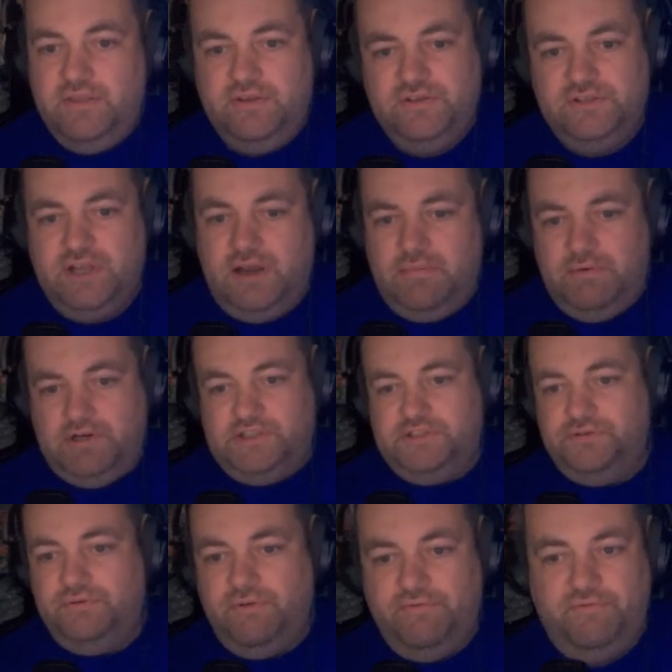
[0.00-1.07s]
There's not
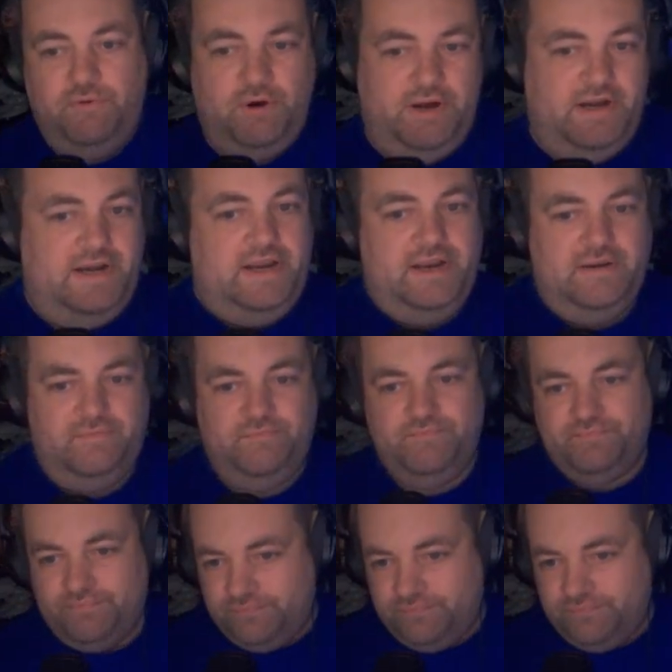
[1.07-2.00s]
much to avoiding,